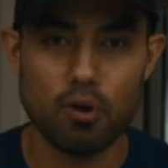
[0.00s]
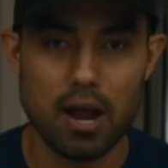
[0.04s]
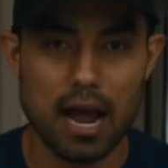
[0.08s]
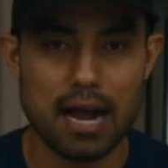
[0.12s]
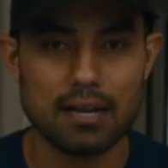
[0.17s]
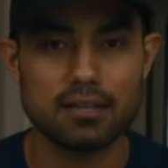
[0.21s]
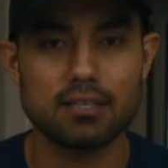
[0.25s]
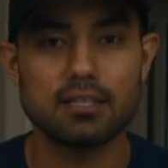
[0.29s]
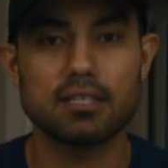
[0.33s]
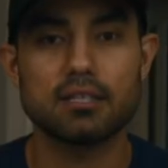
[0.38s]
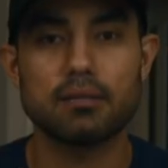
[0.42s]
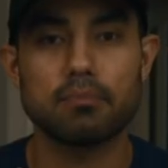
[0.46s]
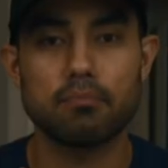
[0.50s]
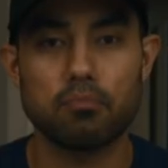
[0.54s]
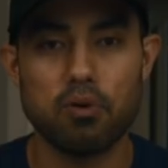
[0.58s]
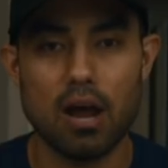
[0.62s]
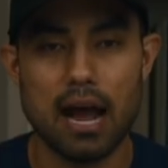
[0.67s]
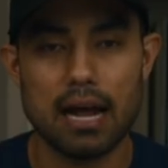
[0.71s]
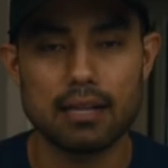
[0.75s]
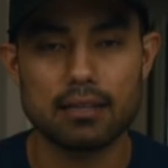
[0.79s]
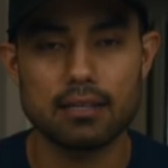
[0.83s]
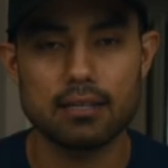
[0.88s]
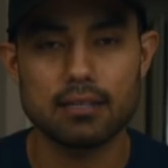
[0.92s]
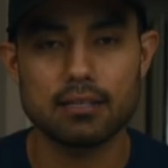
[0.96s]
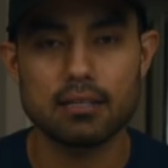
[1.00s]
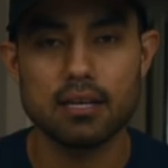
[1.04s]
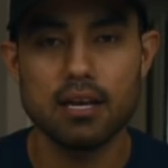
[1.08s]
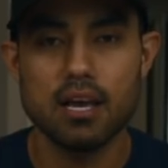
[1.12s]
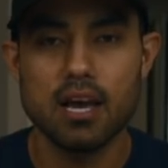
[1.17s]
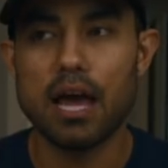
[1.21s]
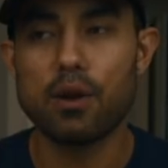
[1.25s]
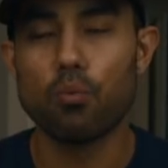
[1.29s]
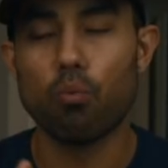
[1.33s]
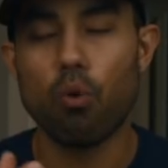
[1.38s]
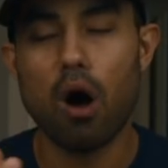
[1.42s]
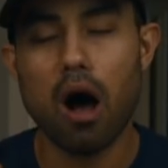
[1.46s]
practice, practice.
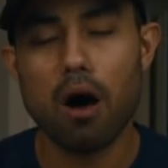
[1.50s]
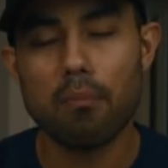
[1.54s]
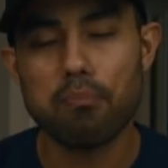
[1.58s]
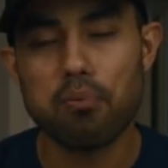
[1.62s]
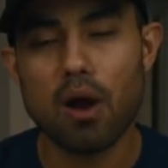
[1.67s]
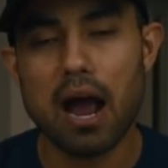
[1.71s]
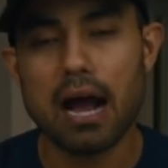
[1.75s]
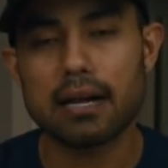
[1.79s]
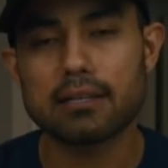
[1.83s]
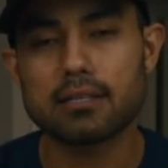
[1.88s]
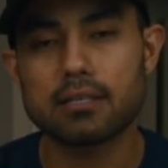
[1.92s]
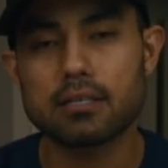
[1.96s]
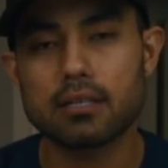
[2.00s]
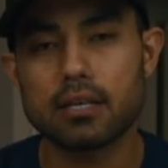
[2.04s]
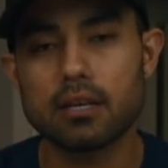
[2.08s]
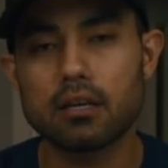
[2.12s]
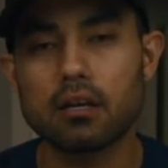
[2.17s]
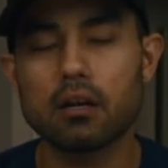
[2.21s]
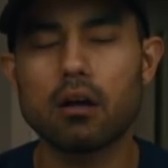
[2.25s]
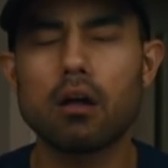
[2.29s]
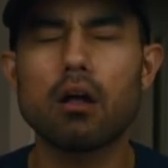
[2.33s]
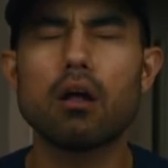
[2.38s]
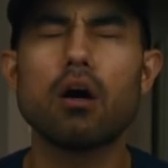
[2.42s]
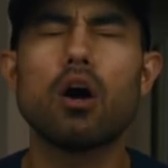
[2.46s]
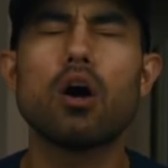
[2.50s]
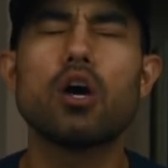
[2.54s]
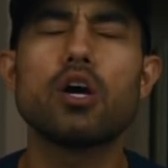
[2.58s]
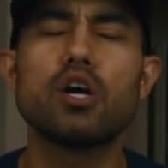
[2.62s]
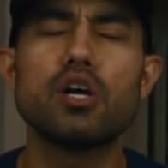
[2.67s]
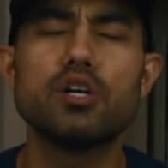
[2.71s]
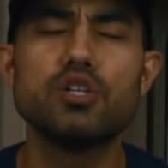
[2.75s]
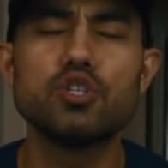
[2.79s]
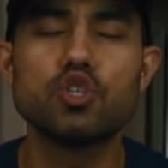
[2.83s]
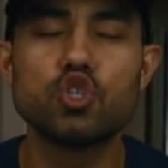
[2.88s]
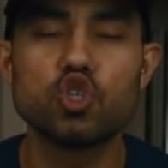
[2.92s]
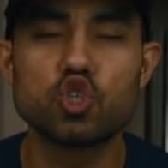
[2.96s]
And while practicing,
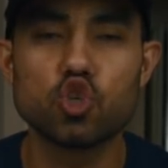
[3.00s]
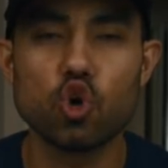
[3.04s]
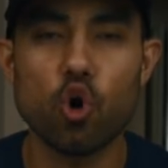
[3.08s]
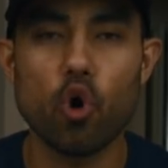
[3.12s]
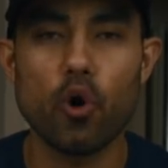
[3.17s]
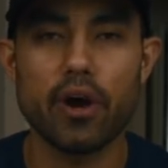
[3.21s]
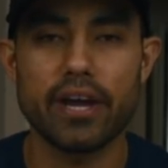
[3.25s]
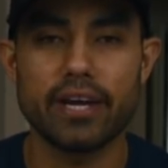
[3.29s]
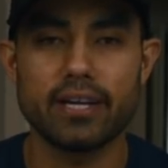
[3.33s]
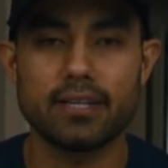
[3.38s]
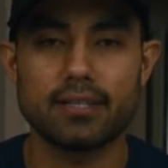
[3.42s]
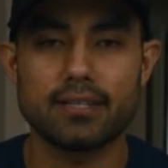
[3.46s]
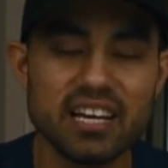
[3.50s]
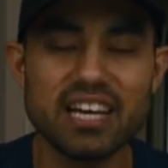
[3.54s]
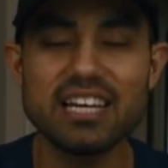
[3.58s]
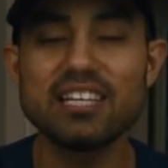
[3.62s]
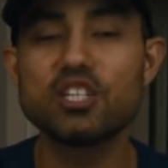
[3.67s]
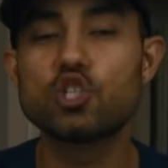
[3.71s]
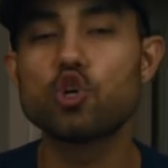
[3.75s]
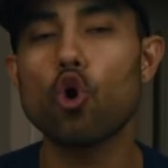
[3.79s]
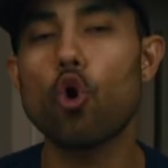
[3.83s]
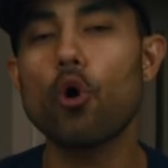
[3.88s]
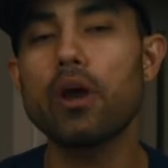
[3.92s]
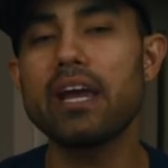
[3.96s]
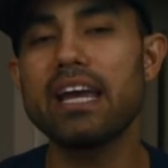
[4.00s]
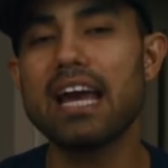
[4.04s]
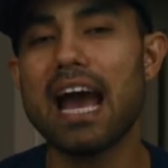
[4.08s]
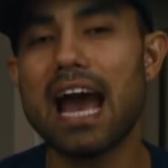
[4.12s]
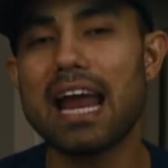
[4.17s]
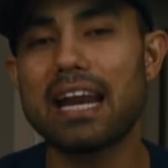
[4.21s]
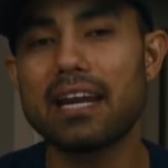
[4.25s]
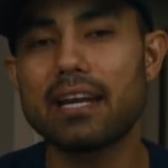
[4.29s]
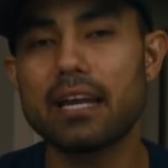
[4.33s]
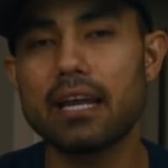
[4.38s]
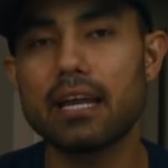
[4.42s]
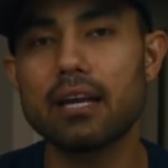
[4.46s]
enjoy it. Enjoying
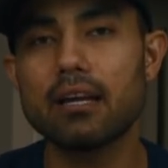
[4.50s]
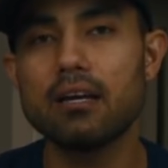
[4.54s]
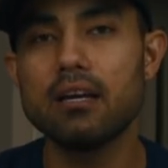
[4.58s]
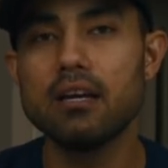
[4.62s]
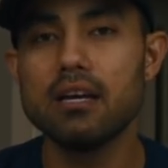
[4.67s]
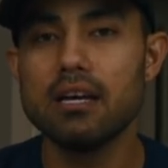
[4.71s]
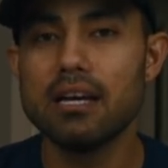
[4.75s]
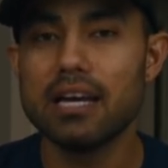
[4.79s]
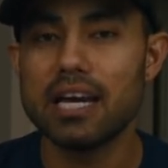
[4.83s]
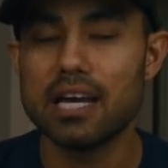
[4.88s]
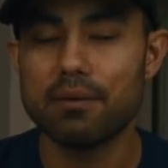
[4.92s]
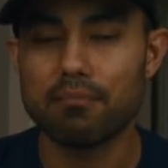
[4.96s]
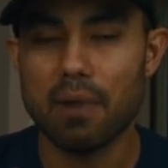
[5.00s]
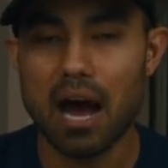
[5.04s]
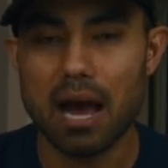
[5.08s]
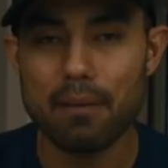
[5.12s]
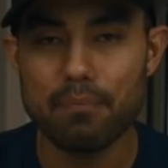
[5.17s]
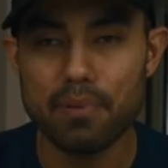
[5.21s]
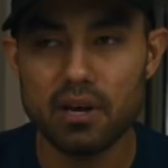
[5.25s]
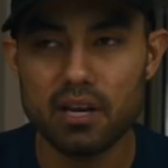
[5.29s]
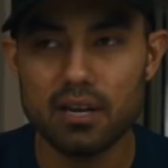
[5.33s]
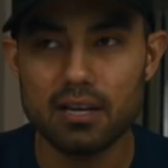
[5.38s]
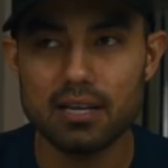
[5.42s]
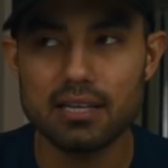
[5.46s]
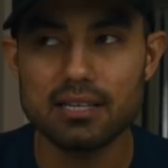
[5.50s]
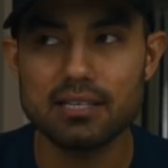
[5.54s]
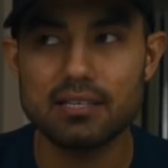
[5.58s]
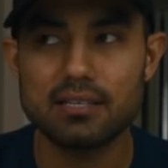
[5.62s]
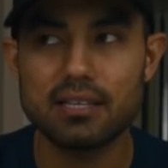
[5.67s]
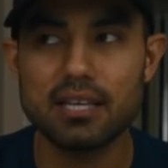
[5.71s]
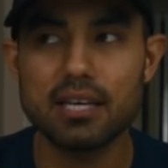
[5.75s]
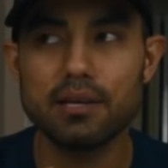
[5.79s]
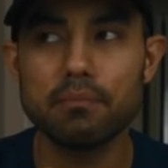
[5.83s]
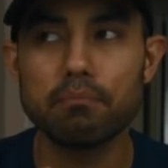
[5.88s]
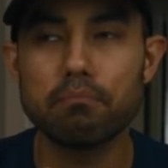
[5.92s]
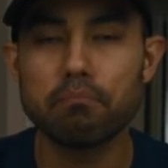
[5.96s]
editing, in my opinion,
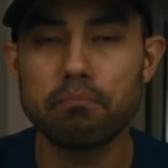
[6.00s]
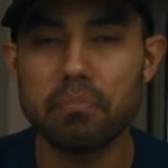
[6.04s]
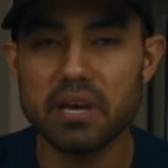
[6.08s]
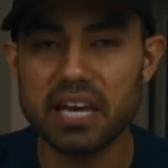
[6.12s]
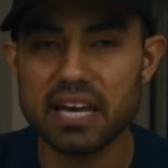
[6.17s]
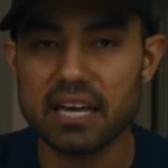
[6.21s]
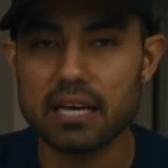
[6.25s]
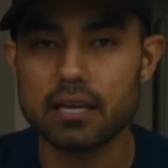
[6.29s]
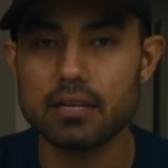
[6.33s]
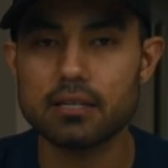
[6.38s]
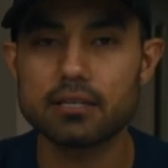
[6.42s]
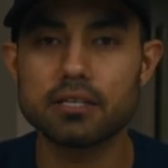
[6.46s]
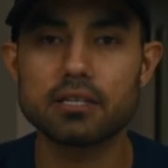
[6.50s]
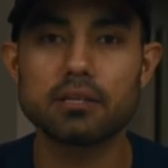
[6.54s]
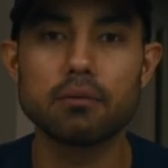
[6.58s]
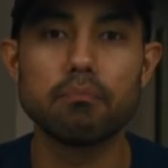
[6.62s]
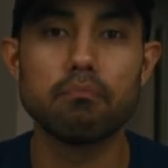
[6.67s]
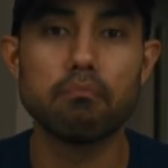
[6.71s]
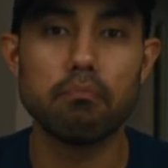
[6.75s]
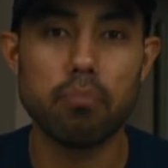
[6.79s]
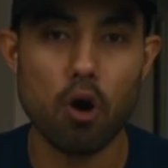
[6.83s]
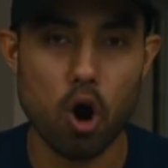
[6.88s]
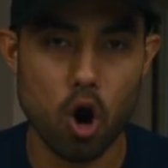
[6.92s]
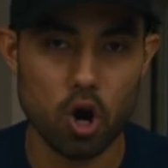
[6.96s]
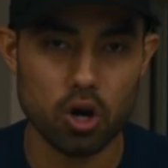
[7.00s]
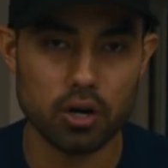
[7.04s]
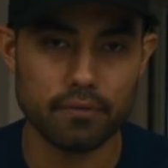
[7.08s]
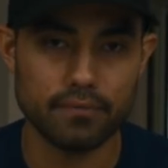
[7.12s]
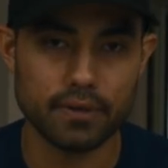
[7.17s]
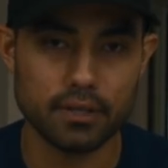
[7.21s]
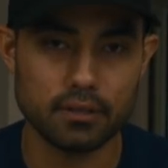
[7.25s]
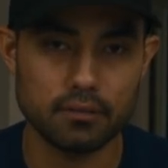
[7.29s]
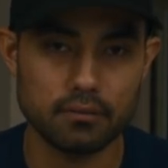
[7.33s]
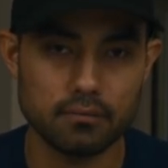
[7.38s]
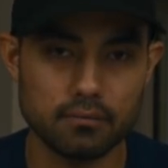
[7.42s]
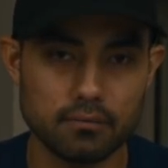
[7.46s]
is the biggest part
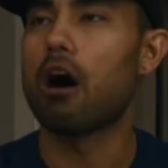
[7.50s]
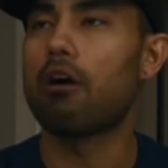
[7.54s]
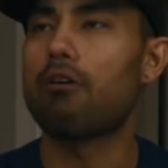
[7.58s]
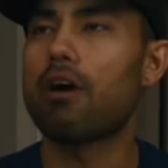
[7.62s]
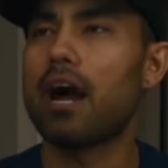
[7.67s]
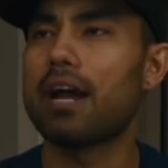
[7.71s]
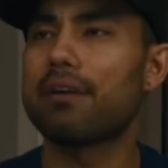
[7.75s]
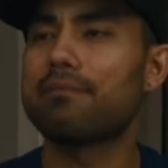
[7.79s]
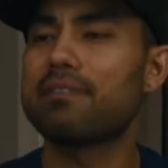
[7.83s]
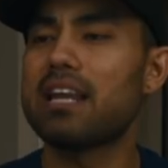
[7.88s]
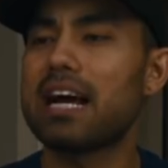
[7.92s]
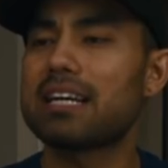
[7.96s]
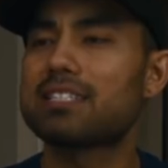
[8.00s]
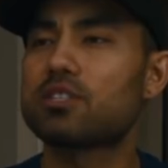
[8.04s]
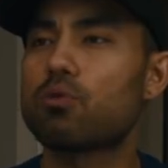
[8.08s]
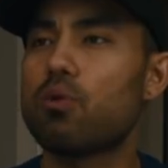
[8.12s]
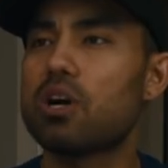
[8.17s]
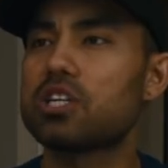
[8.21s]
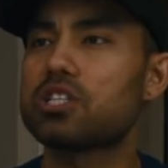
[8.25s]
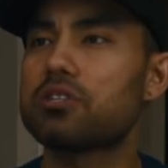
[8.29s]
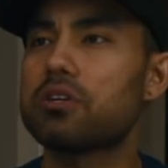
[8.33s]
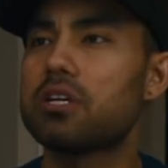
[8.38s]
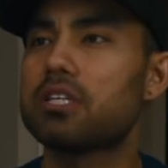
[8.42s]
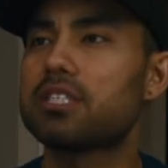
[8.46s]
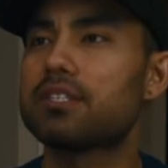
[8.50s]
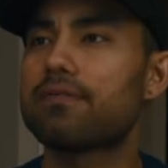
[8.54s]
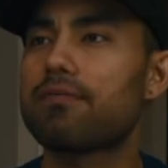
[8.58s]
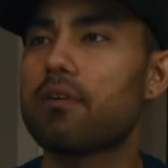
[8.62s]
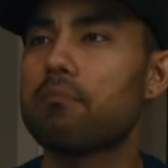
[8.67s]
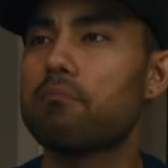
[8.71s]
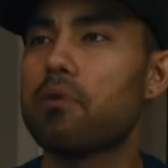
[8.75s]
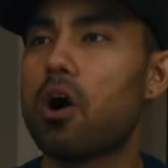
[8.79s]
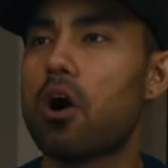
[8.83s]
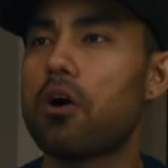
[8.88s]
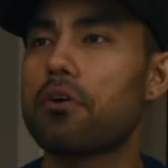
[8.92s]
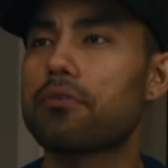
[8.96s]
of it. All right, next question is
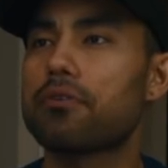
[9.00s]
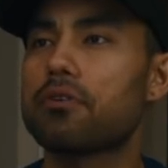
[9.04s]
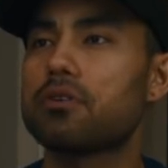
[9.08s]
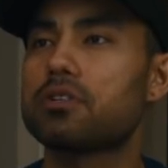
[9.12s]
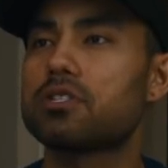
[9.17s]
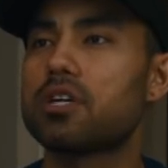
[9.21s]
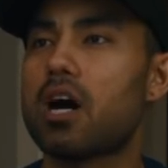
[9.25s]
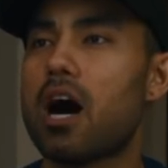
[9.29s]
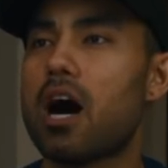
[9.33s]
from Arthur